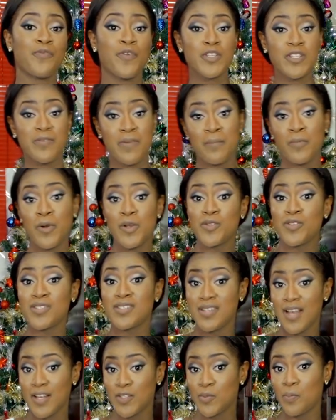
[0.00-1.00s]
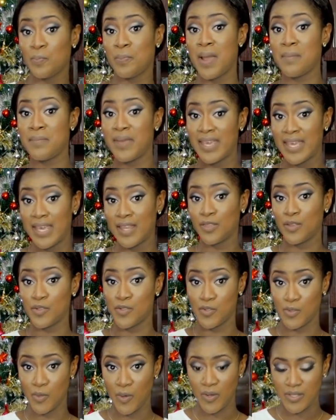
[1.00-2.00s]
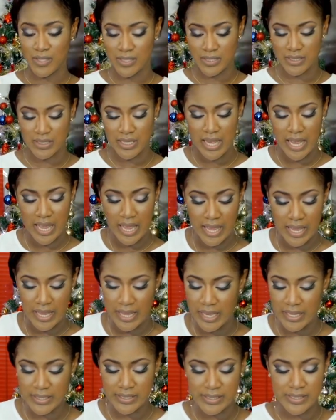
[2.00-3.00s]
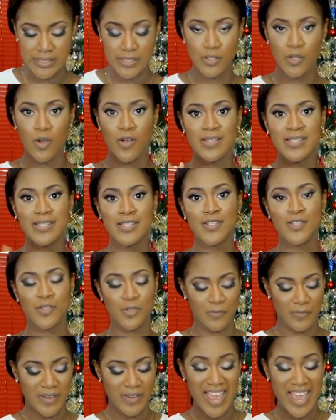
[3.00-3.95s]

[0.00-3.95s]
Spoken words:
first off, I'm going to start by making the sauce. It consists of